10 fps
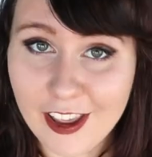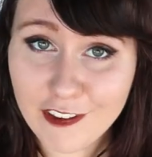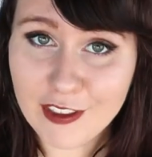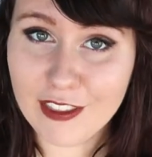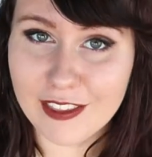I
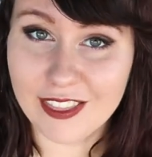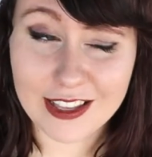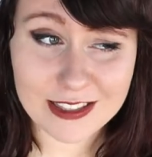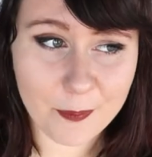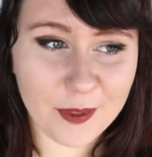think
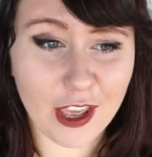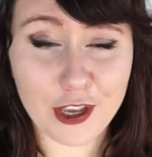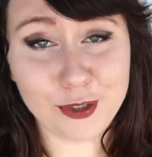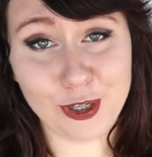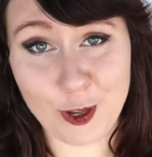that's something I
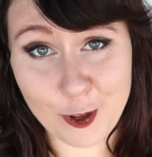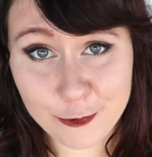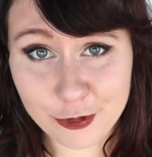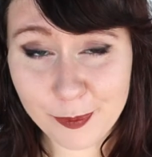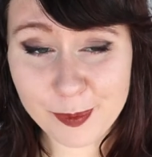could learn
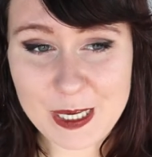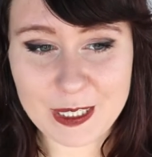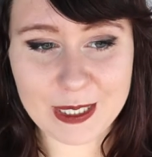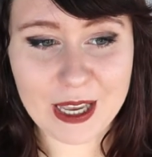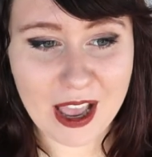from,
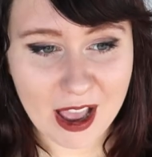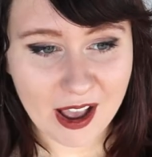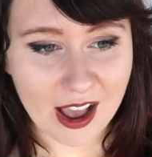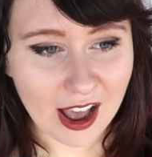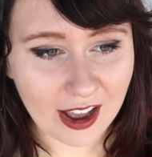because
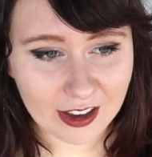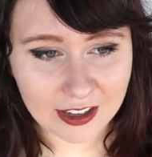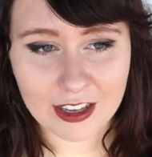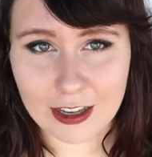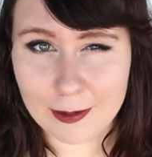
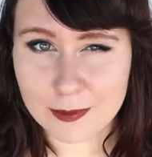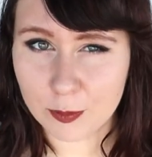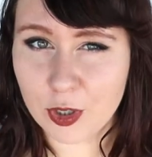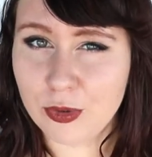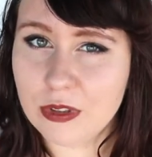I am
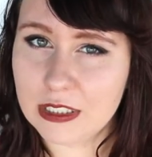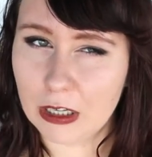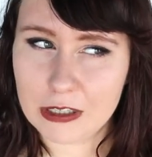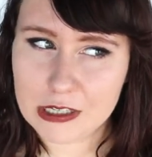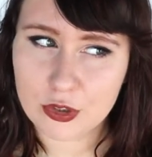someone who
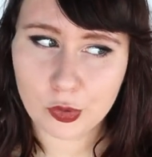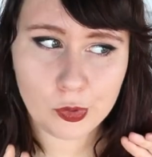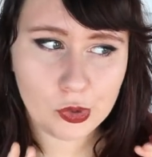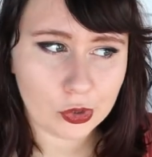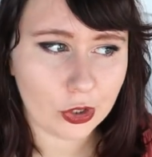tends to
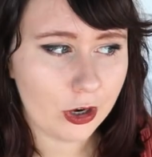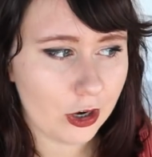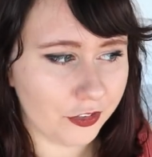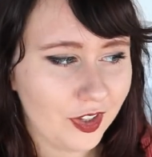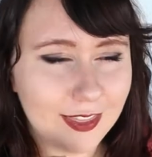look a
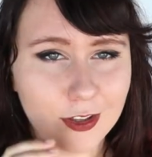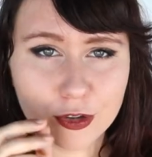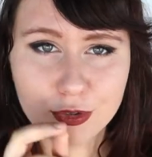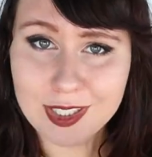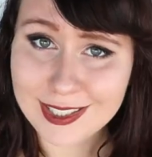lot at the
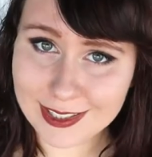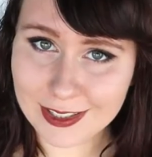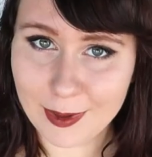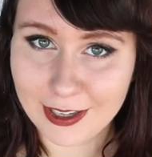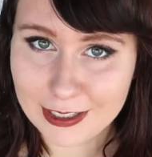
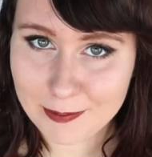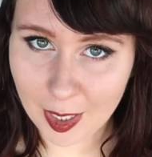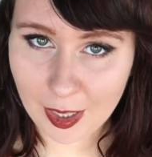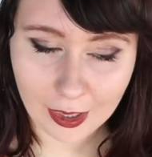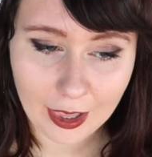criticism I can
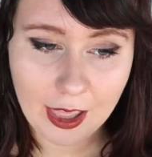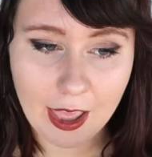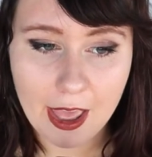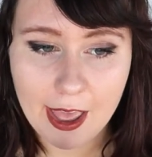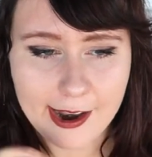make,
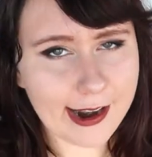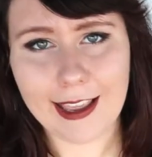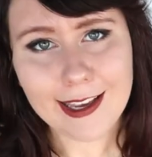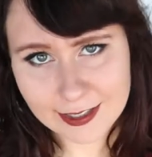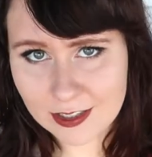and
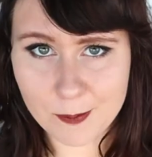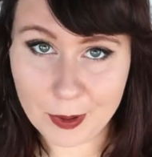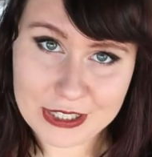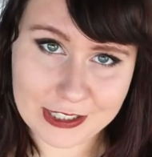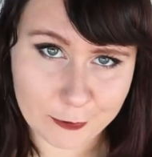like I see the
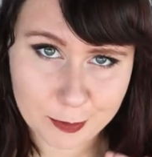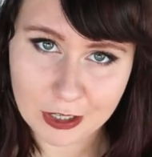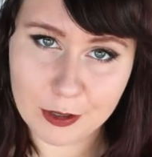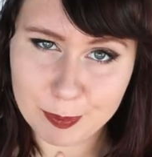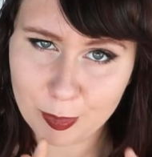positive, but
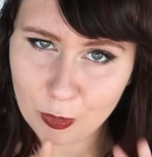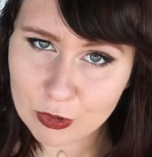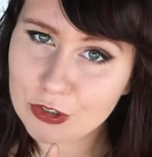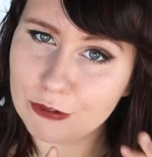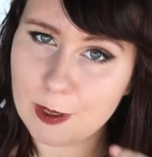I'm
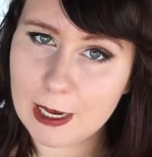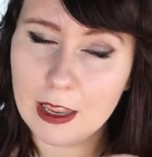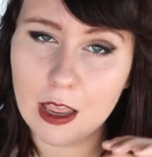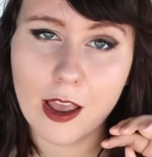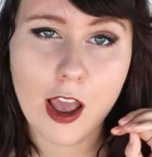also really